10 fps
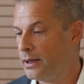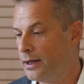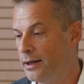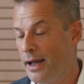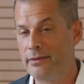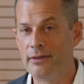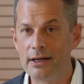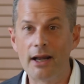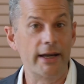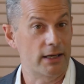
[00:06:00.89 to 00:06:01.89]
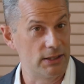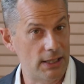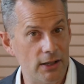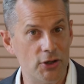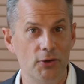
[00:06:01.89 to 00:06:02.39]
And then I can
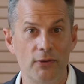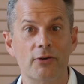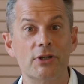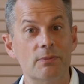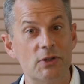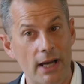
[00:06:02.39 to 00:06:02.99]
tell you there are some